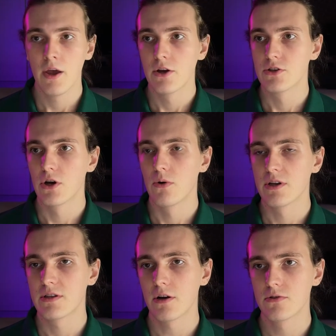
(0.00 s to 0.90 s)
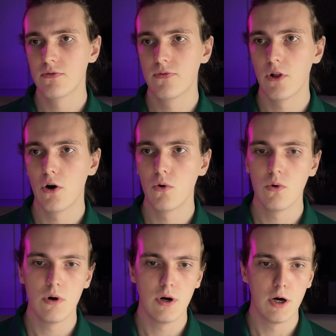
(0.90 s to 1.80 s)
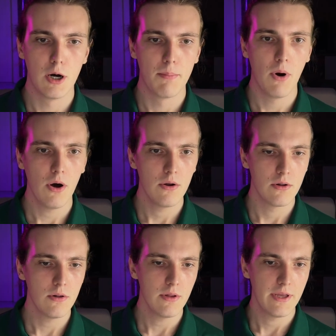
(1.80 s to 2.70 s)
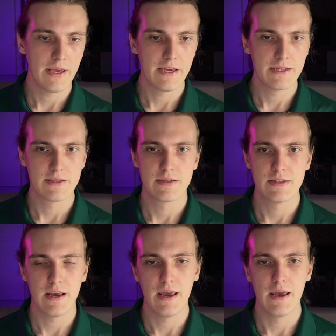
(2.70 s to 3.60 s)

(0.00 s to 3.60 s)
So a stock to flow model is